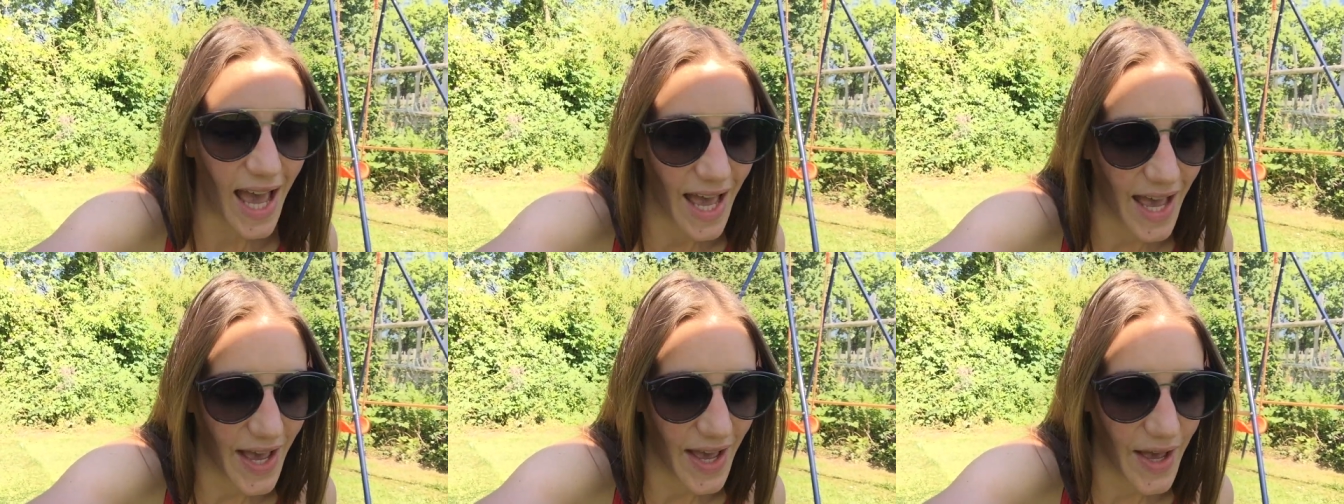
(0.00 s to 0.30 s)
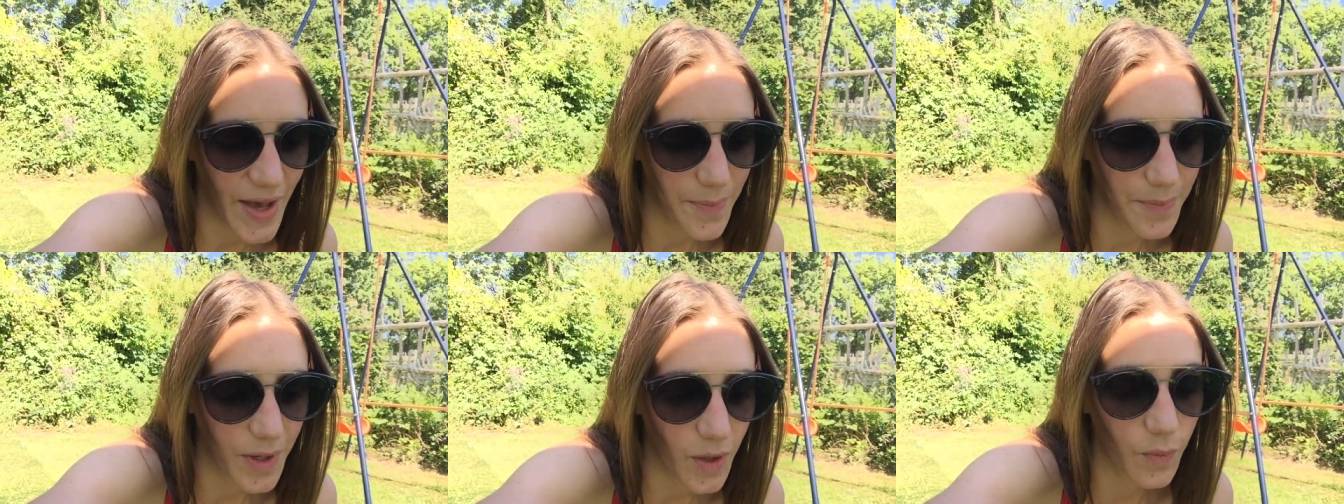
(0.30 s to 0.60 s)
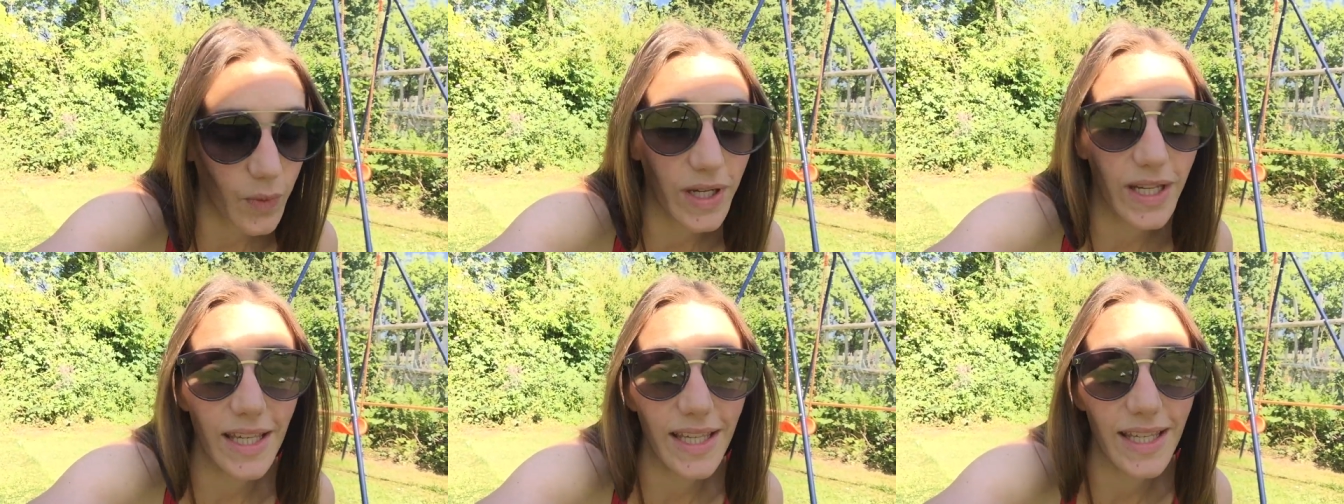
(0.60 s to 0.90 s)
Um,
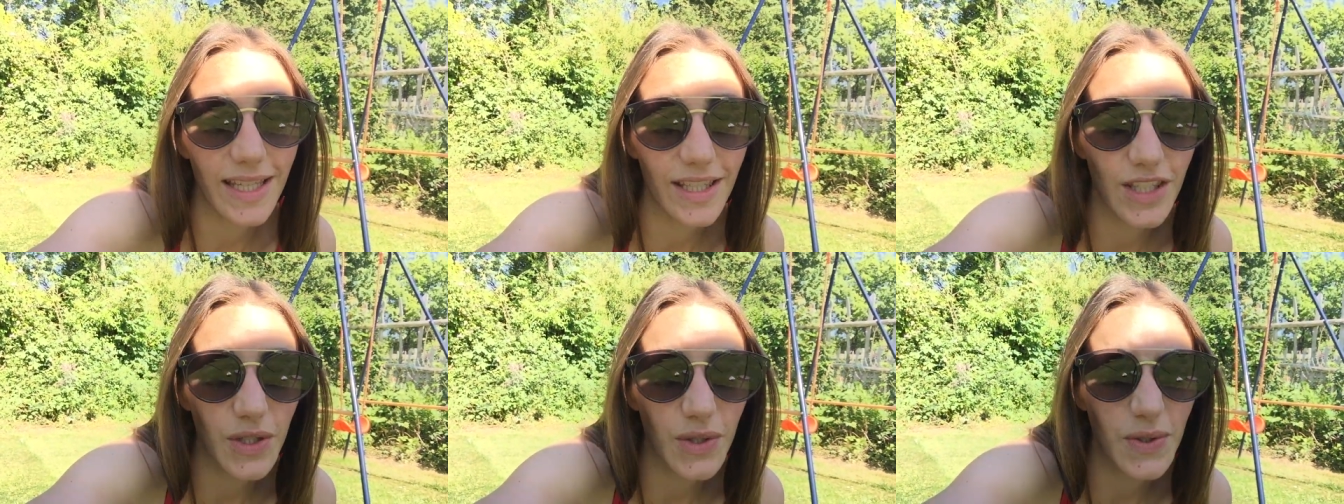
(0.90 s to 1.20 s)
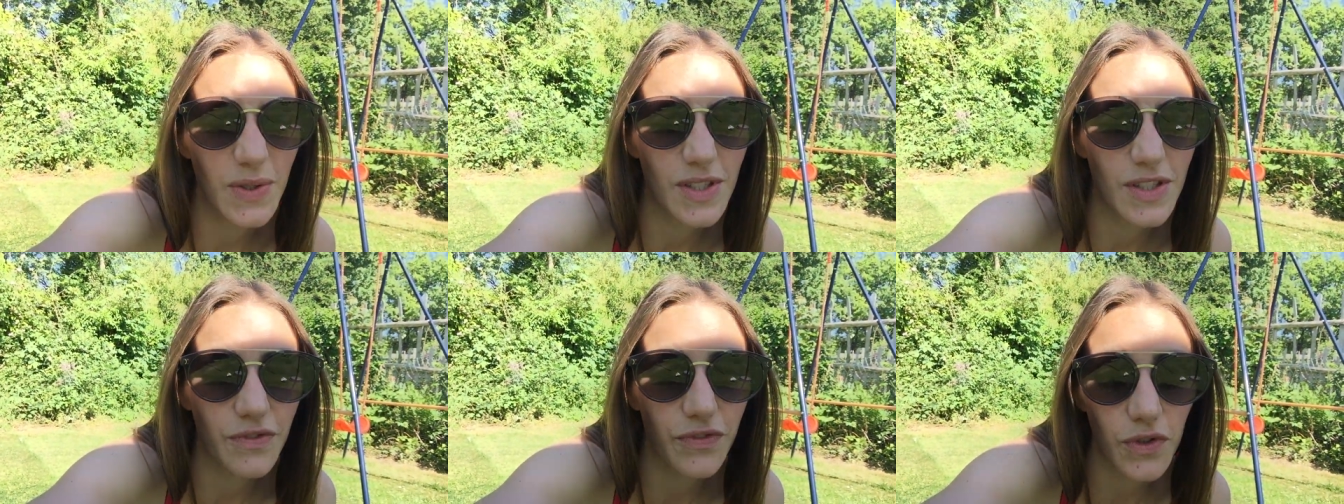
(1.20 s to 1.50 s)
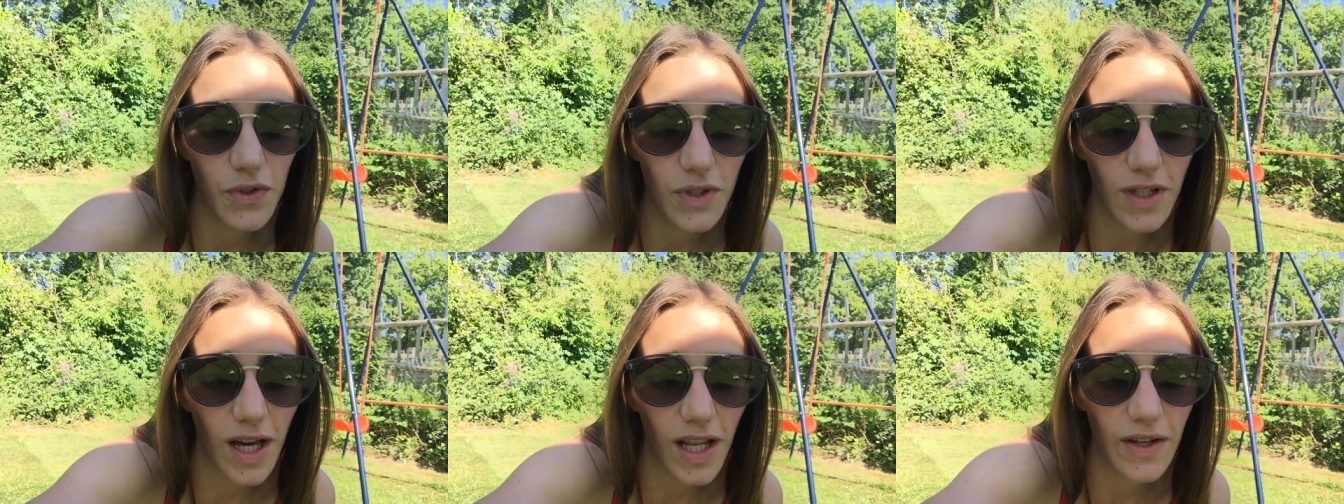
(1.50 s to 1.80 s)
we used
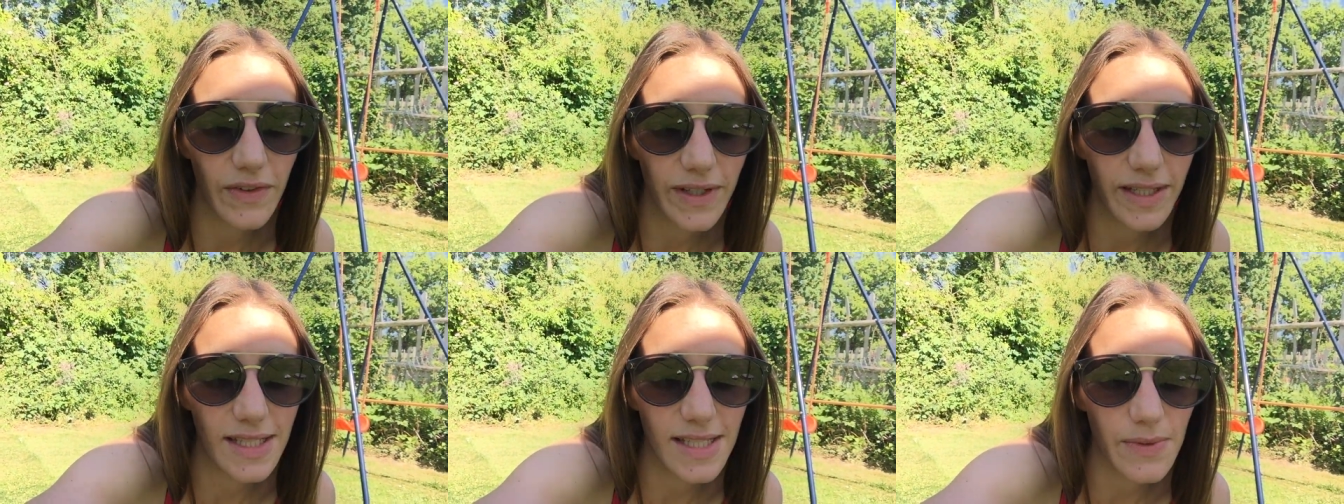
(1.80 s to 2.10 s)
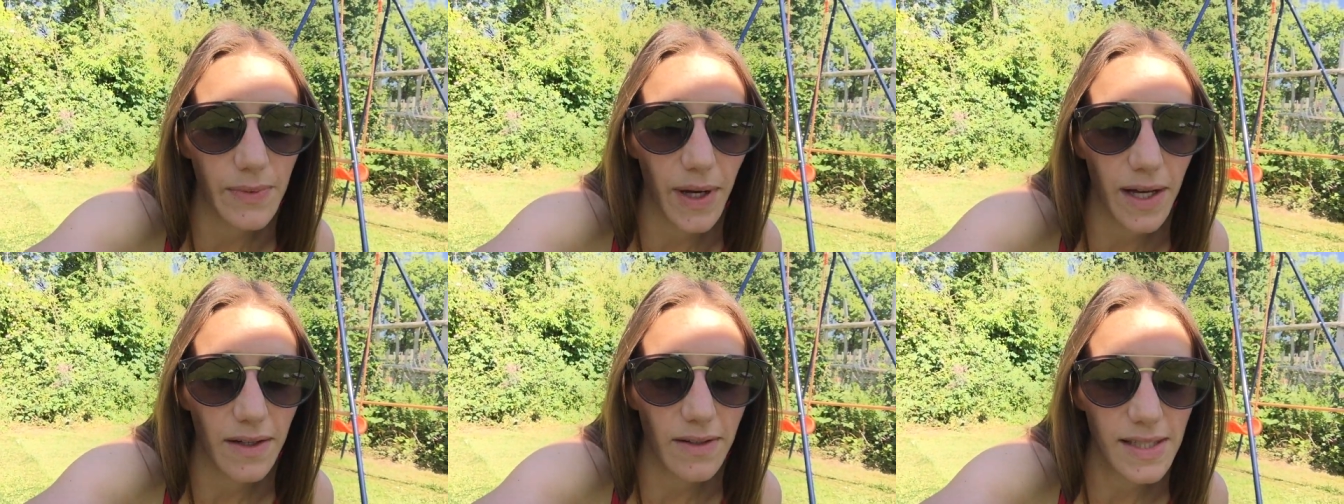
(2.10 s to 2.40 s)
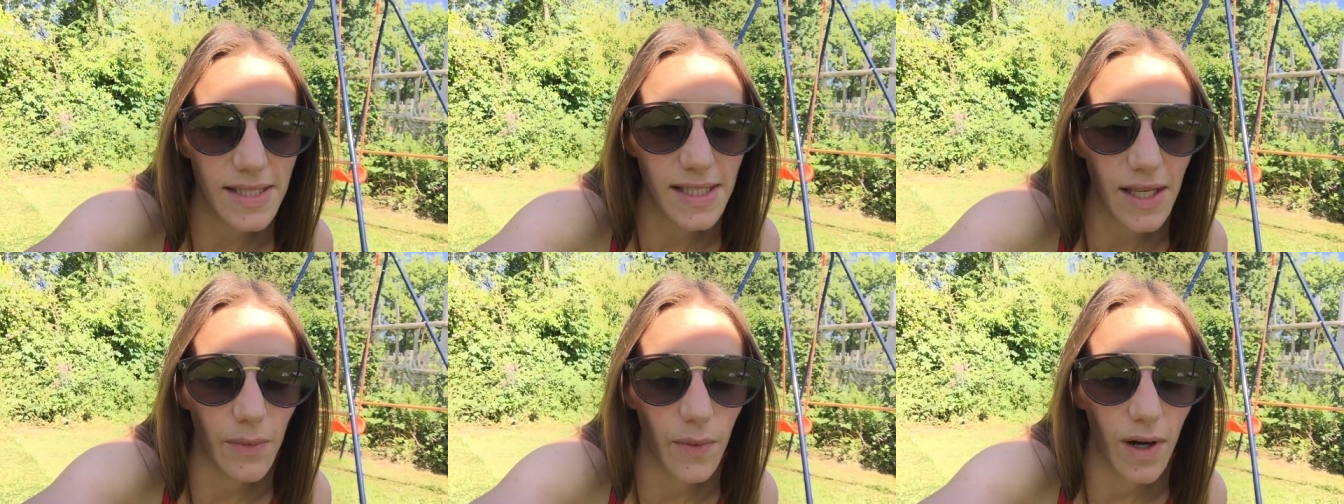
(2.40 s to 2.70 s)
food colouring as well,
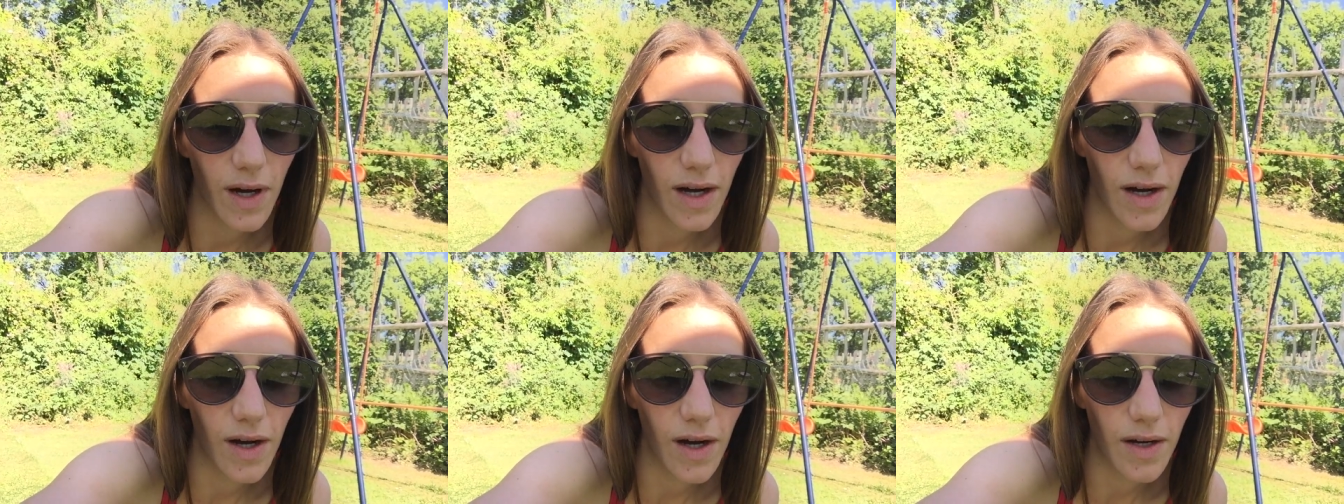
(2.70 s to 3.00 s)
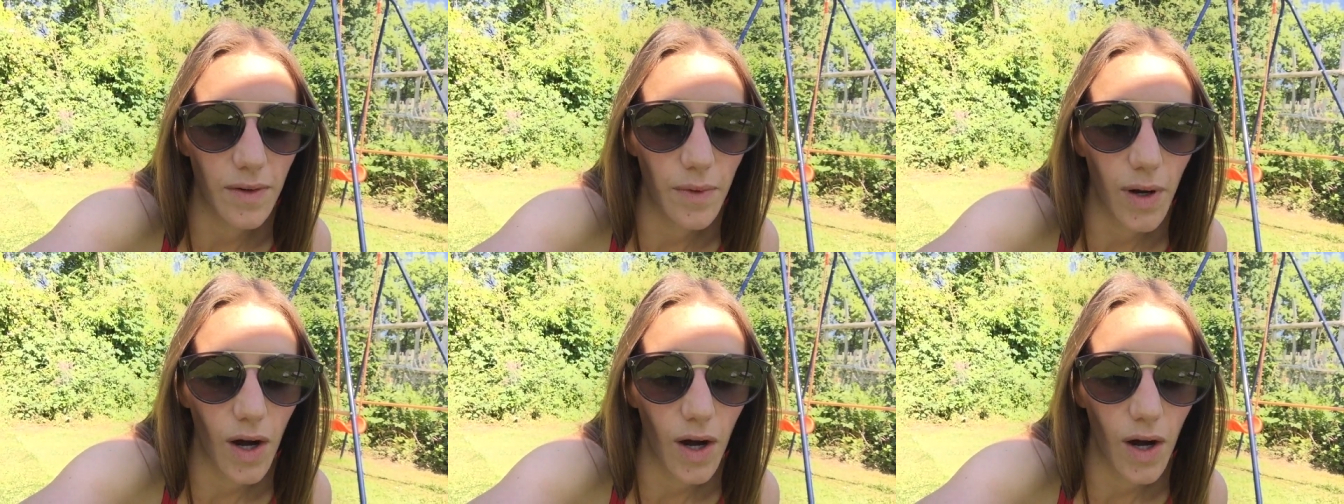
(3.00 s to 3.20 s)
so our,